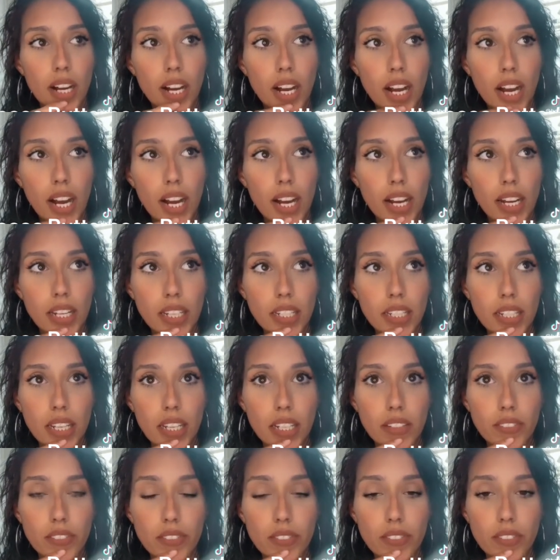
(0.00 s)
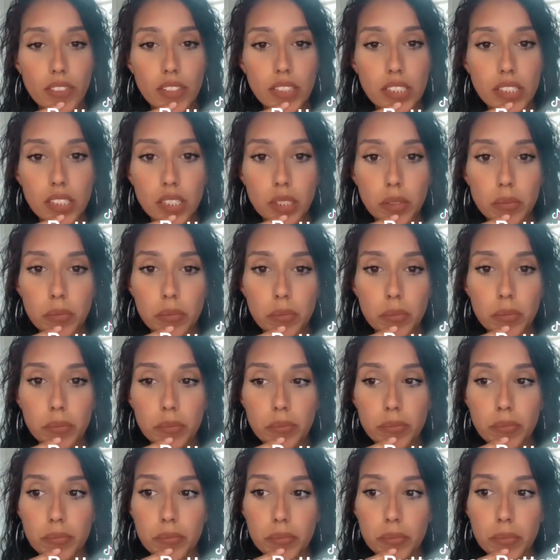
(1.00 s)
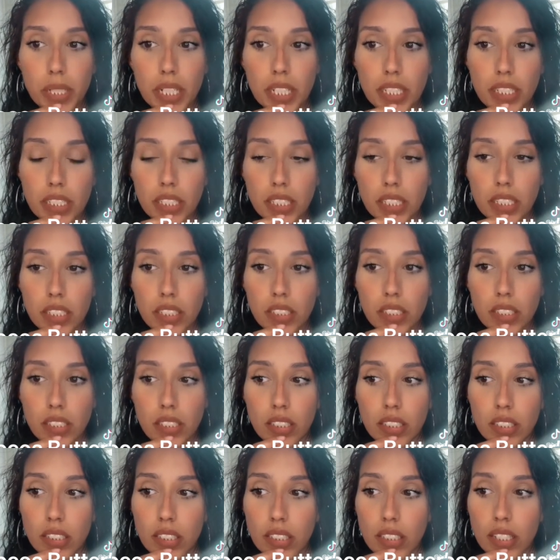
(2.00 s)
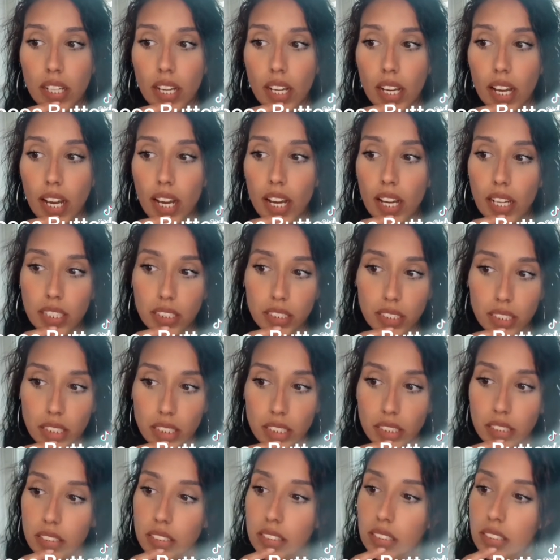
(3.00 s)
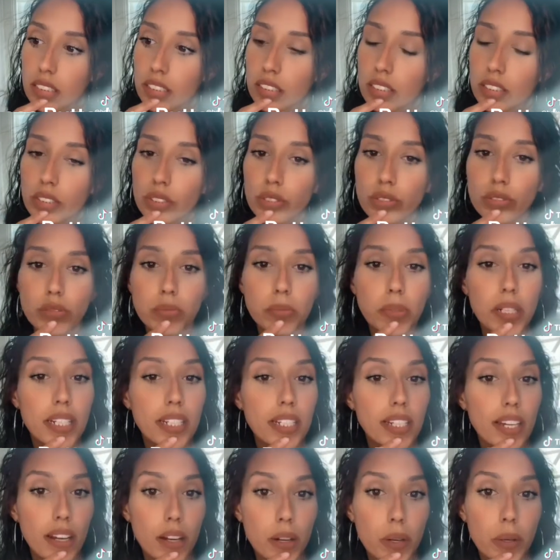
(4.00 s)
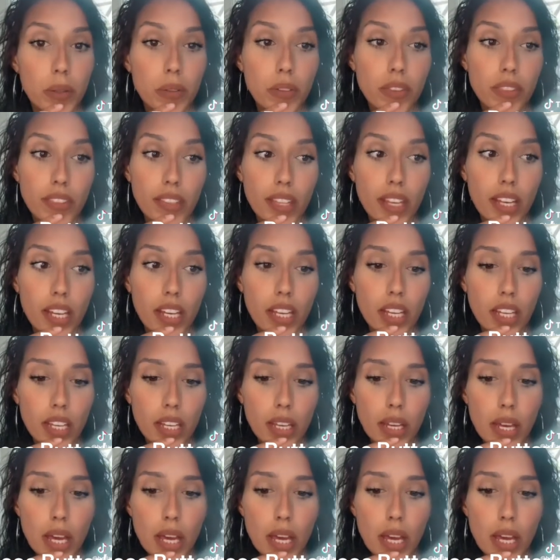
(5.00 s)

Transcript: I gave somebody access to my account that